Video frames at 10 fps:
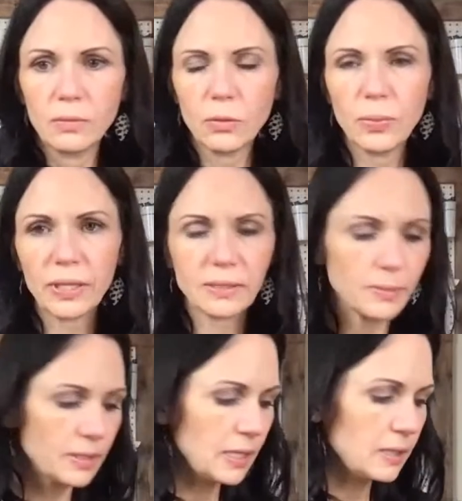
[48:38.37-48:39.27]
We'll pick some
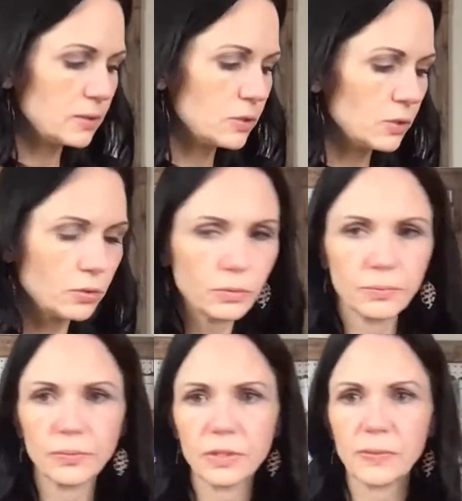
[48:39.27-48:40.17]
at the end too.
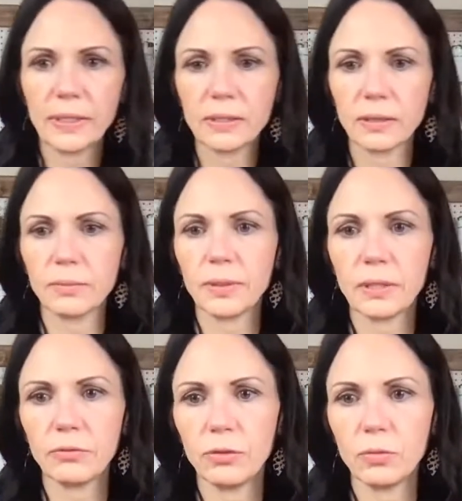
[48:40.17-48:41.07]
Let's pick pick
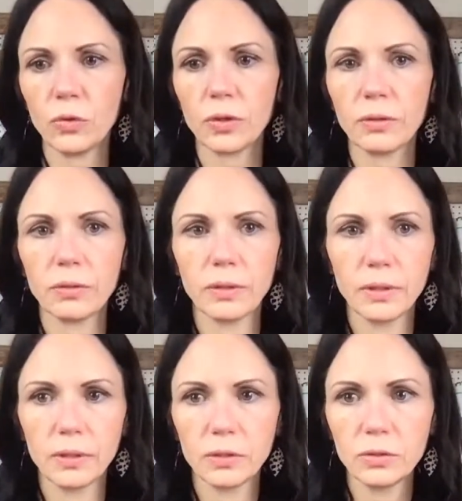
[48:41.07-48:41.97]
a few more.
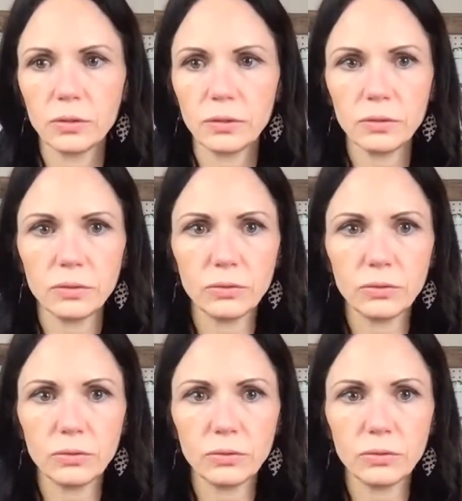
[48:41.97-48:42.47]
I'm